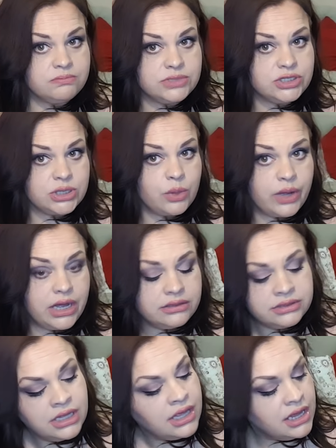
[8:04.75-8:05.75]
so
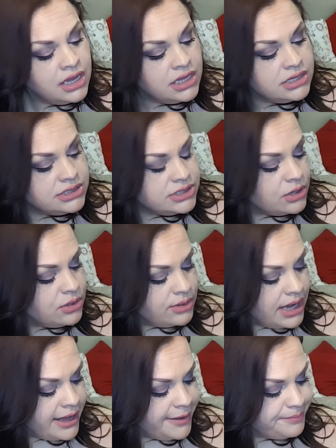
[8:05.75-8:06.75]
well.
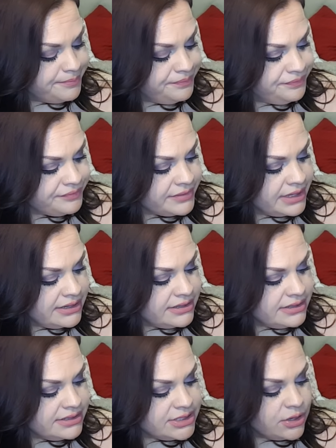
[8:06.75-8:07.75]
So um,
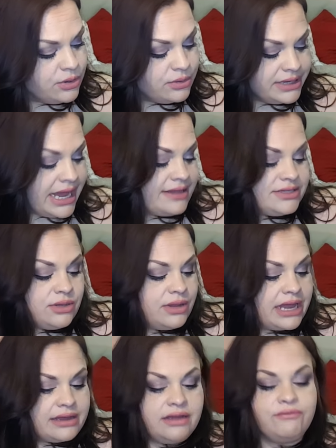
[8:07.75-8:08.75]
so yeah, so
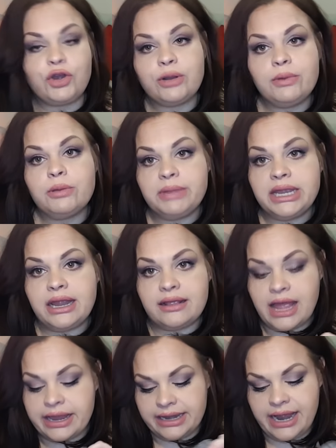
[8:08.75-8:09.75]
like convertible meaning
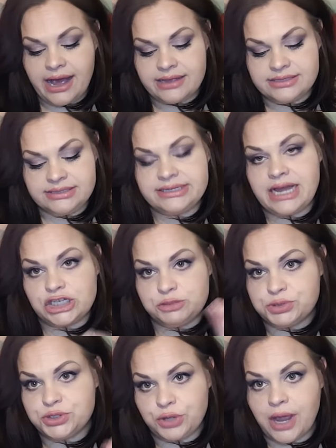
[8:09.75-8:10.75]
like it has
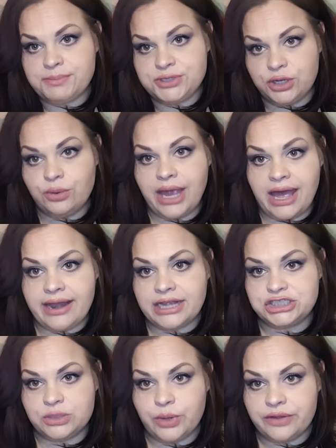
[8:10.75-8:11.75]
detachable straps. So you can
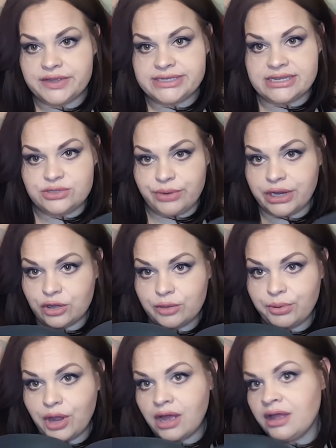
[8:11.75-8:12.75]
actually wear this as a regular
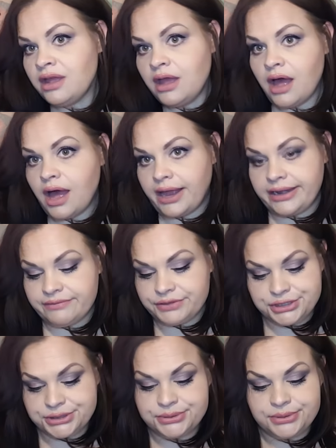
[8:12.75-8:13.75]
bra. I never
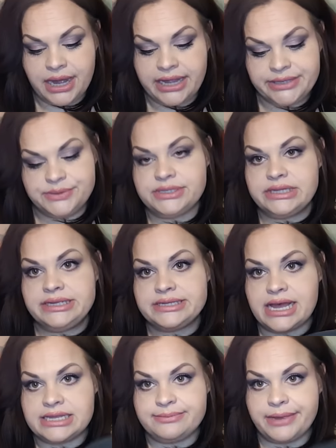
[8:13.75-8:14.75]
do. I use these
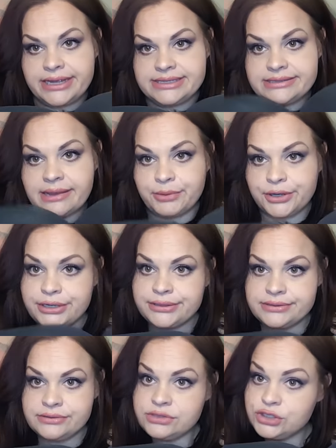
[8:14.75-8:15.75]
as my summer
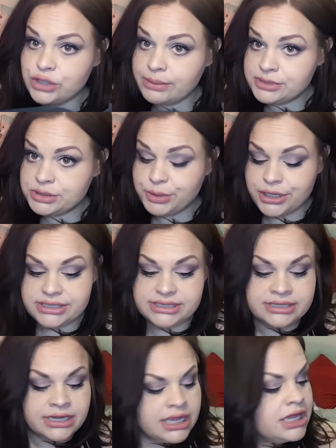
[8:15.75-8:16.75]
strapless
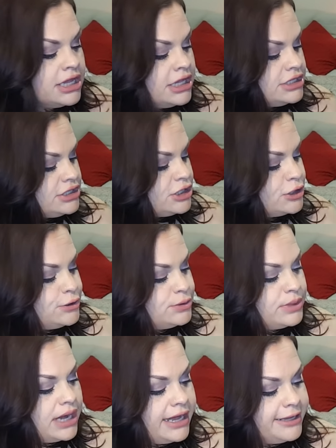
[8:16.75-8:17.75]
bras.
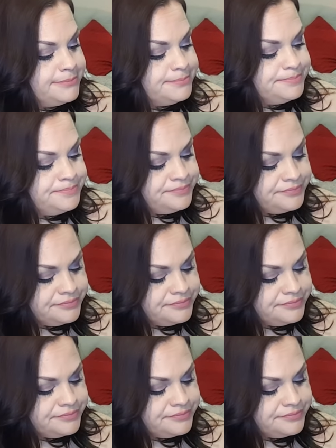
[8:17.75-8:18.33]
So um